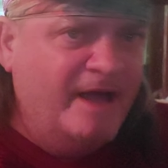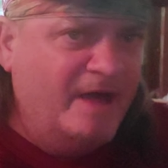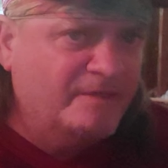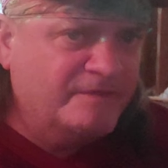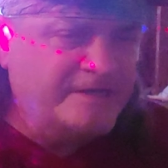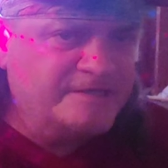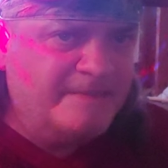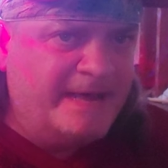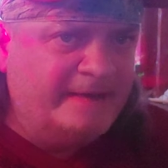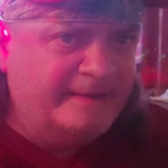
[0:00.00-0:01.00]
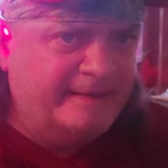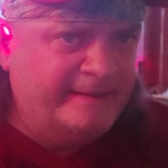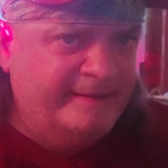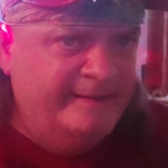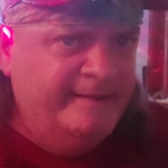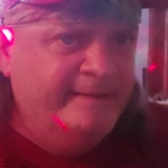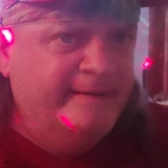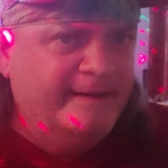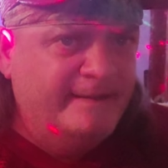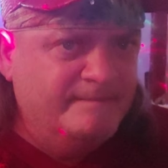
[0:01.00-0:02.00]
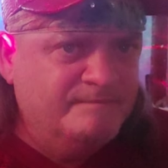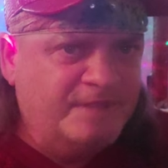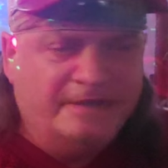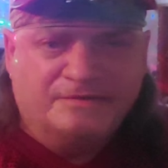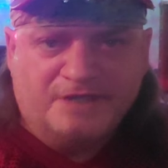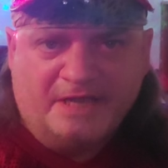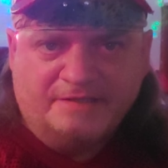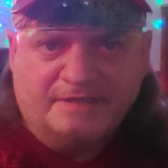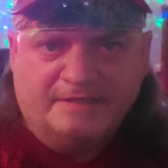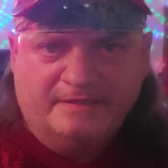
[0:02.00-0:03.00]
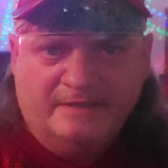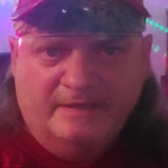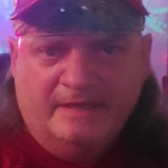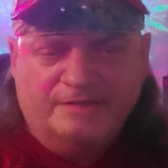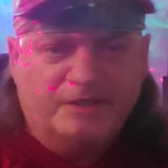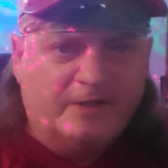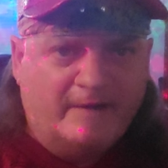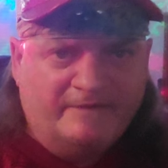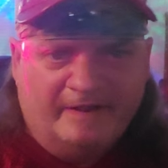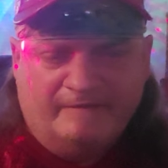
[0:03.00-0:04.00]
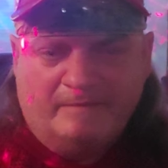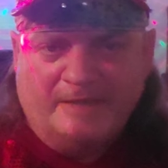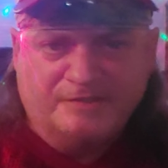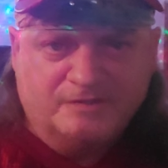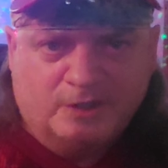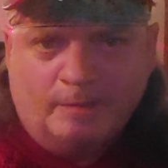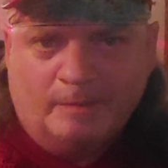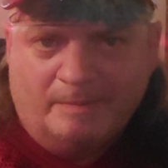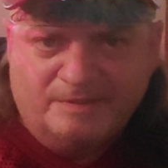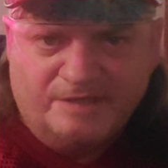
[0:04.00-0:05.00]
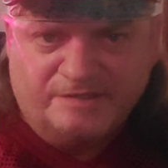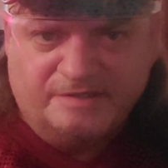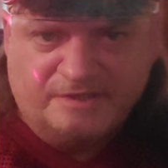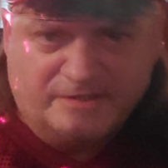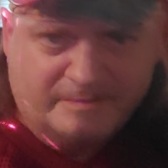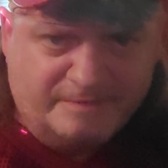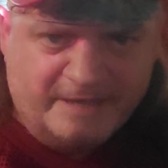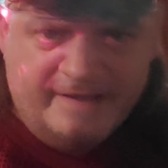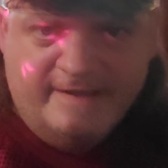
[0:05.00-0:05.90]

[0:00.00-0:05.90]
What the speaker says: other things about the intersection and geographic information, global positioning systems,